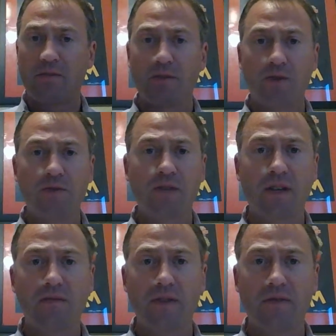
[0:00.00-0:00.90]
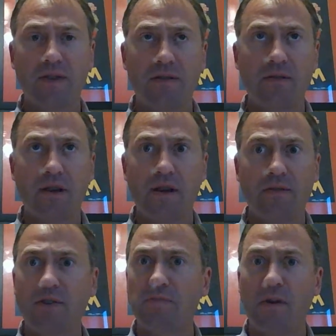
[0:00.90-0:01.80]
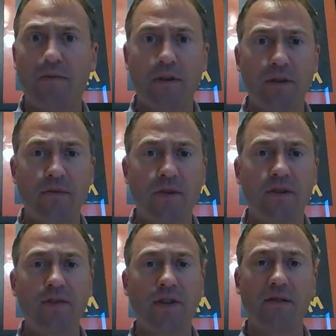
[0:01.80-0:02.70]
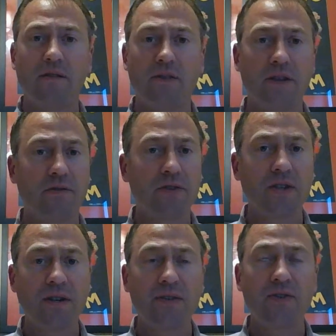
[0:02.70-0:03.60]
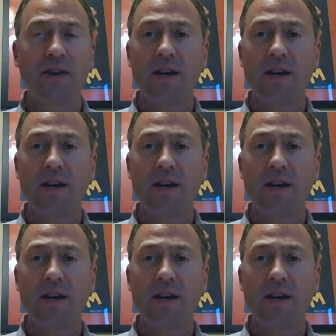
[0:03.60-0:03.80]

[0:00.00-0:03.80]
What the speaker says: Those students can live in small farming communities. They can live in inner cities.